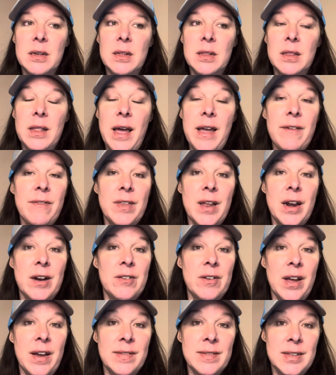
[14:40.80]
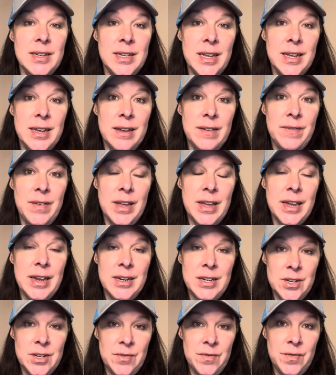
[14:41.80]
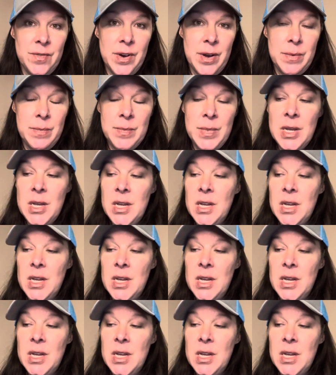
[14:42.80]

life that I don't have to take a vacation from.